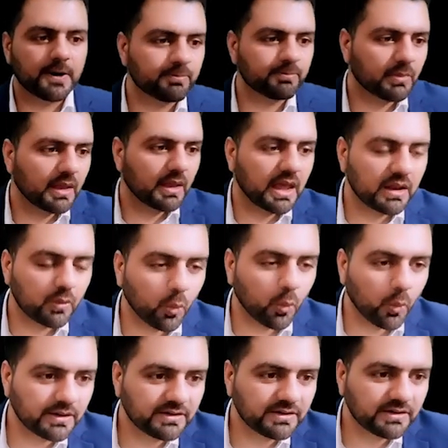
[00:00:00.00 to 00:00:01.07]
And
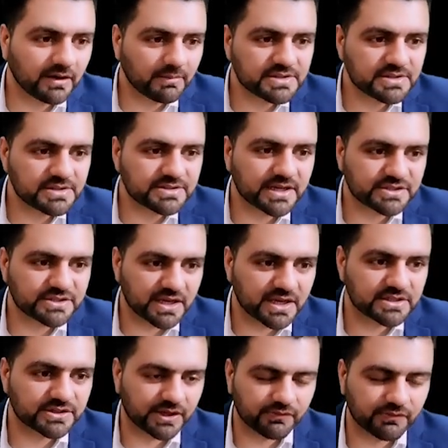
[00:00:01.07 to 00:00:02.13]
what determines the exchange
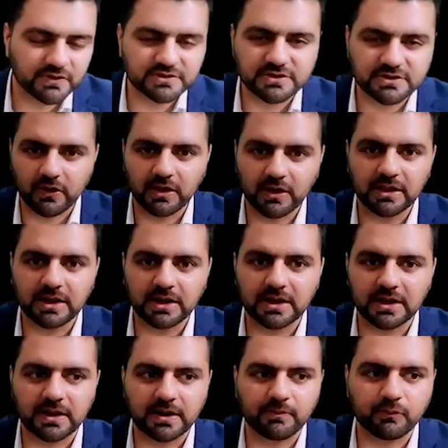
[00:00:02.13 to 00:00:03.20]
rate? First of
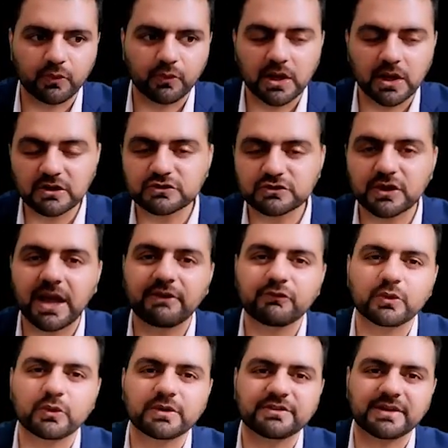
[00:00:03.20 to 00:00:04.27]
all, we also have to
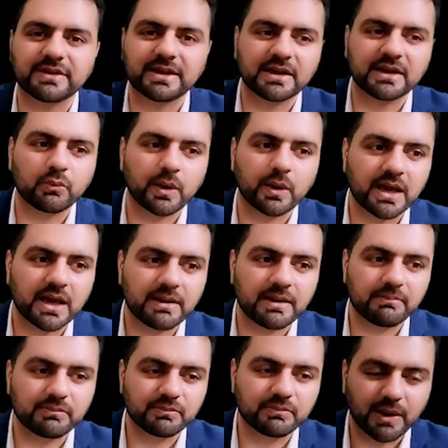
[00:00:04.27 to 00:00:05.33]
understand that when I
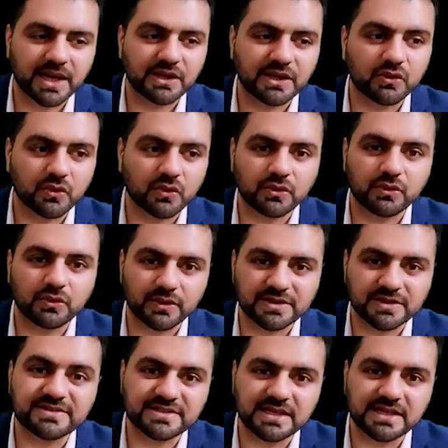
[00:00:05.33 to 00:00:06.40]
am buying euro
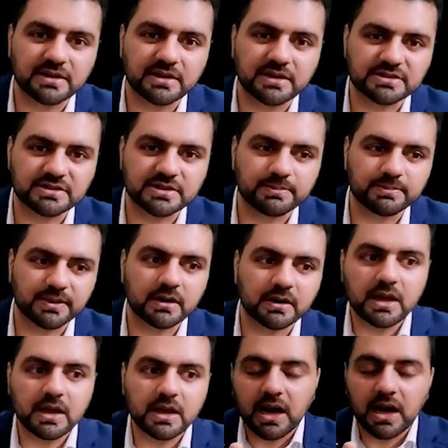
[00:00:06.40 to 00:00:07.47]
USD currency pair,
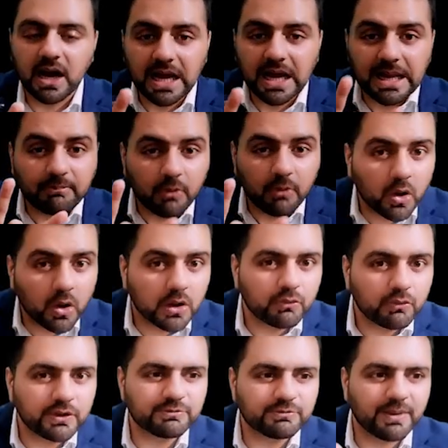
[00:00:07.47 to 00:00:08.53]
I am
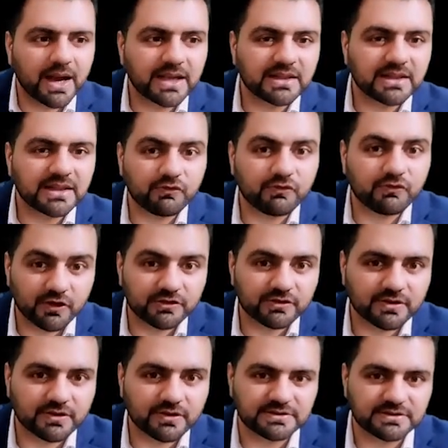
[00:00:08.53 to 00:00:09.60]
always buying the first
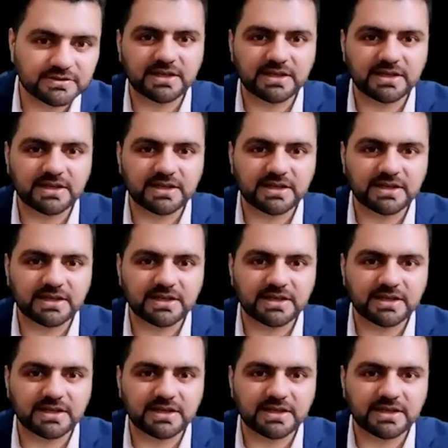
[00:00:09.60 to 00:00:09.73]
currency and